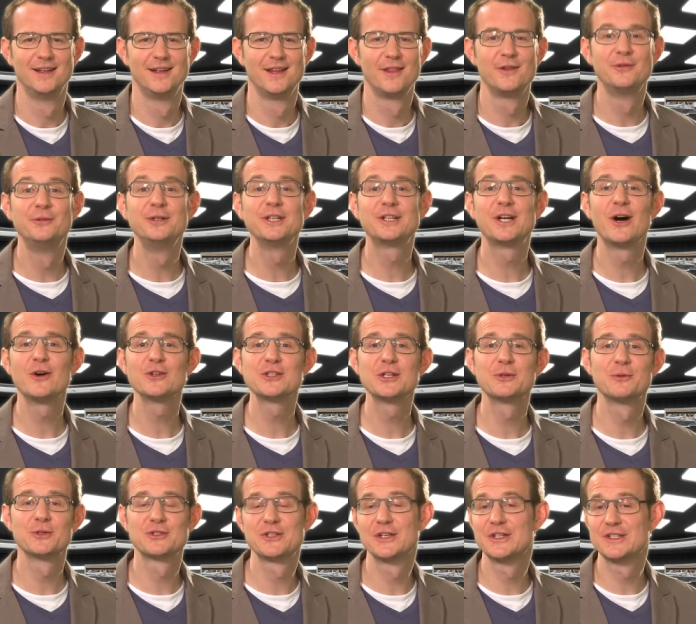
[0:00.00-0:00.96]
The recoating
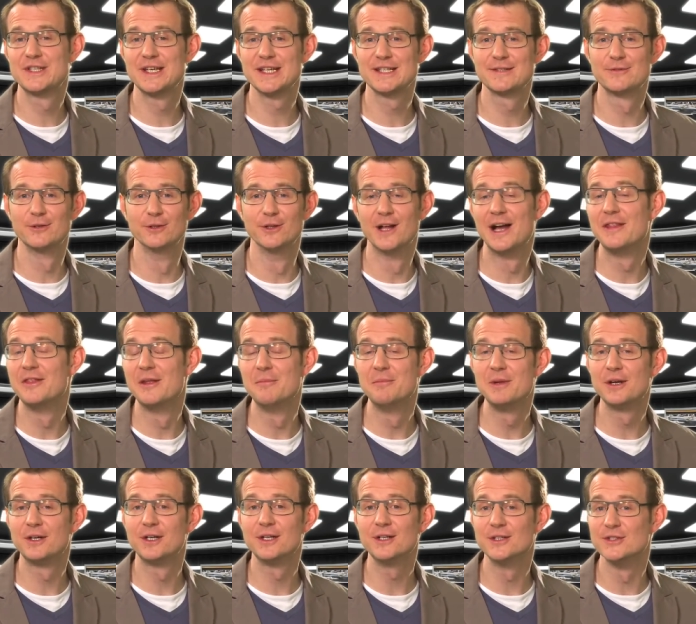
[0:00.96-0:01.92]
was successful and the
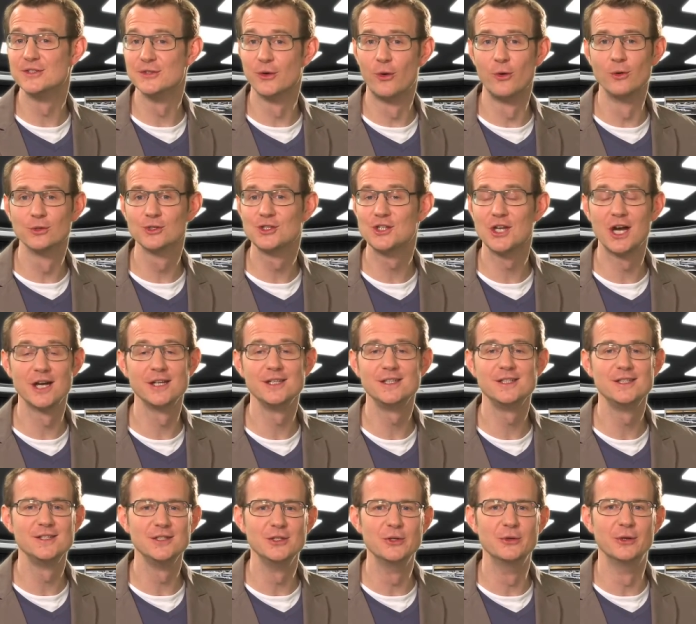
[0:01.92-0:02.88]
mirror is all shiny
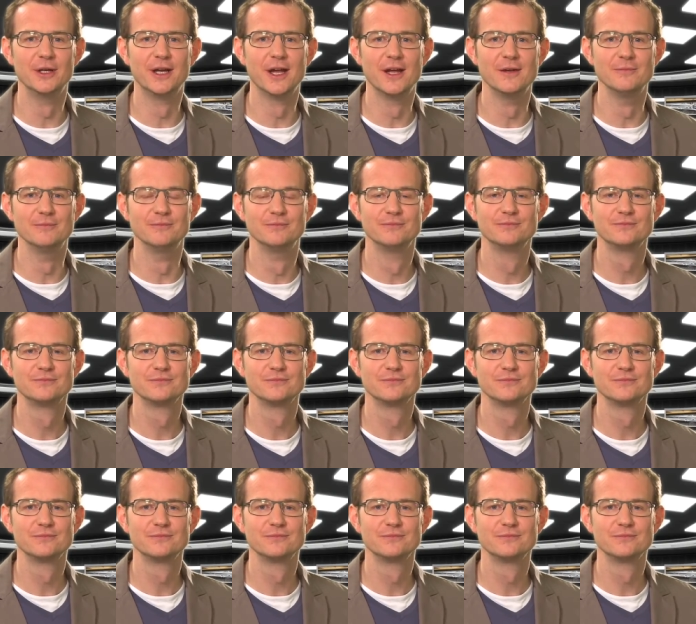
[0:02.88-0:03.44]
and new again.